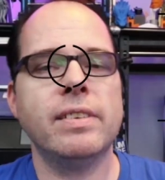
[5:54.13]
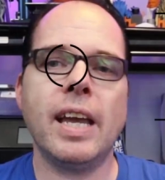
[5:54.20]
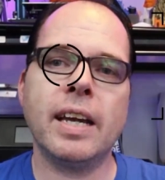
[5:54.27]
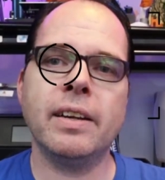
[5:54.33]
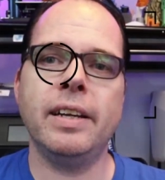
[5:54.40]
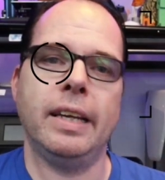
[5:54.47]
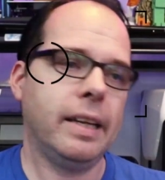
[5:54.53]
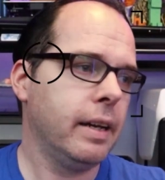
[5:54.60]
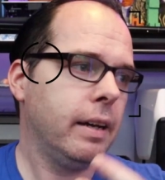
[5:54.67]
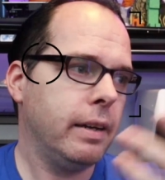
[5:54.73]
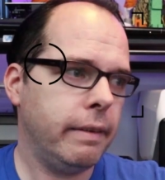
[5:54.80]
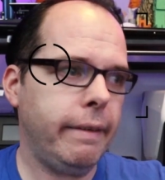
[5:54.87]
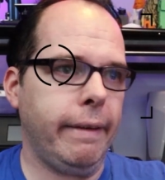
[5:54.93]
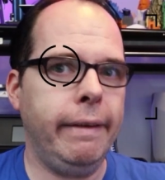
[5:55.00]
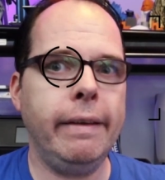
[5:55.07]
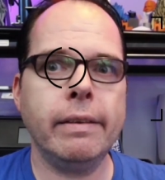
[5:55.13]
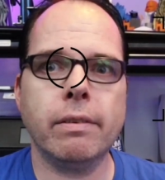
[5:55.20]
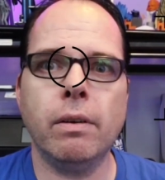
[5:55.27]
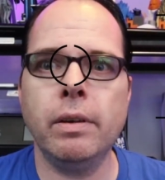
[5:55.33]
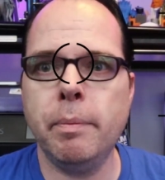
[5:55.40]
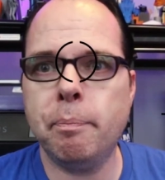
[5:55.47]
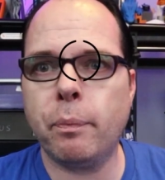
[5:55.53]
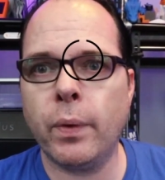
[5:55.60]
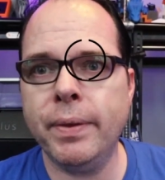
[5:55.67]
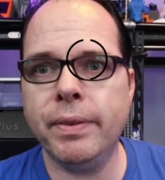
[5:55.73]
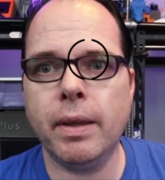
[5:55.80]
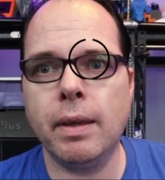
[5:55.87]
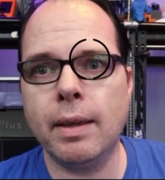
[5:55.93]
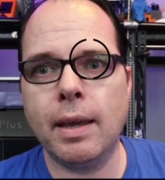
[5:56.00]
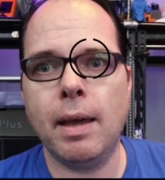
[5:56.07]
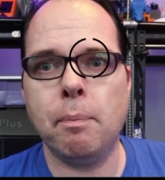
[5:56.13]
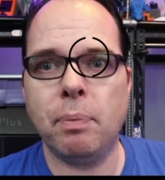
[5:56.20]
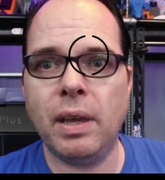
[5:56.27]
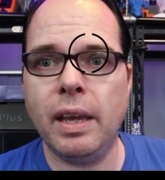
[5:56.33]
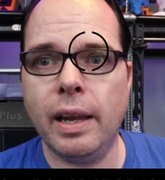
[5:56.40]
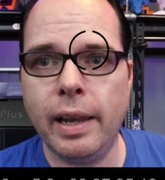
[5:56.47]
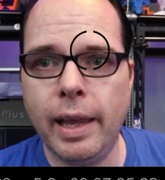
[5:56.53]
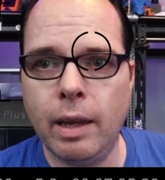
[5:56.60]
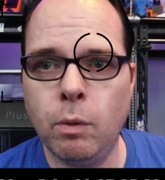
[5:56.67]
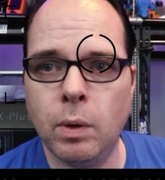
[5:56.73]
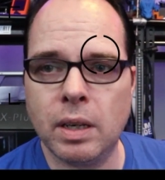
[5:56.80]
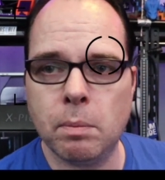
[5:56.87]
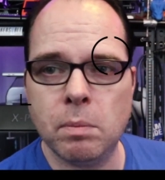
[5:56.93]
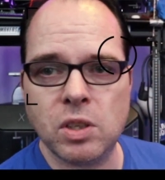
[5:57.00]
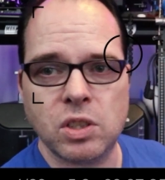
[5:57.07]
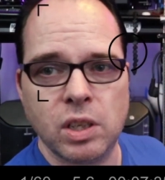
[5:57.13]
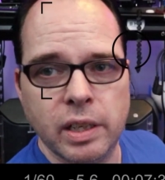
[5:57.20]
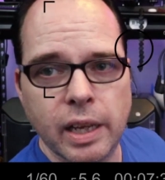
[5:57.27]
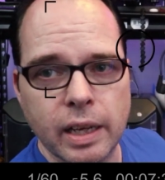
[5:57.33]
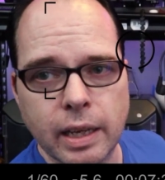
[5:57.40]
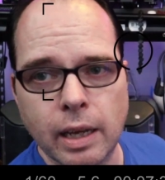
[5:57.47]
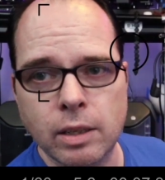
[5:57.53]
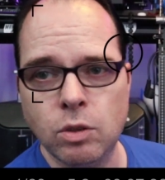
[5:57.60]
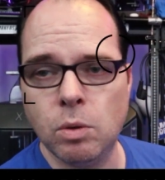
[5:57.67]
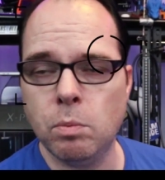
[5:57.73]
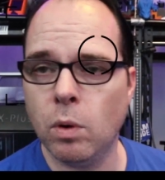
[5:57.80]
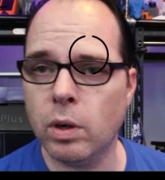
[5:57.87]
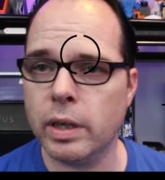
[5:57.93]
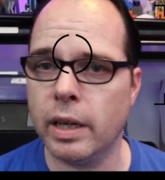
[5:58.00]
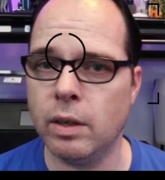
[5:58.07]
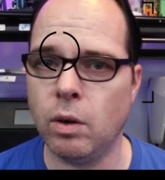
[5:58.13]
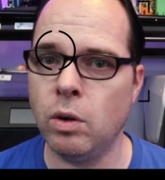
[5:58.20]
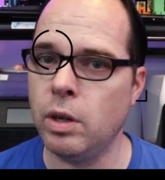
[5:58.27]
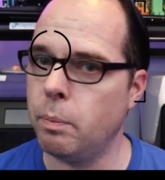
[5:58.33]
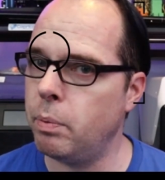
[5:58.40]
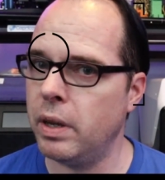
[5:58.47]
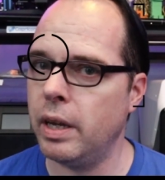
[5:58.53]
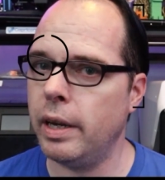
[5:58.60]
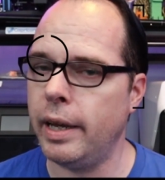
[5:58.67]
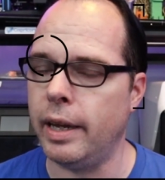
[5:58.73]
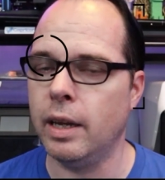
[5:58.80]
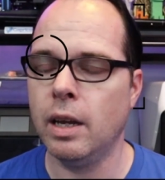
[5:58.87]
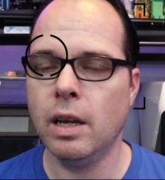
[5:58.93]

Zachary, he is only printing uh, PLA with a machine that can do more than only PLA.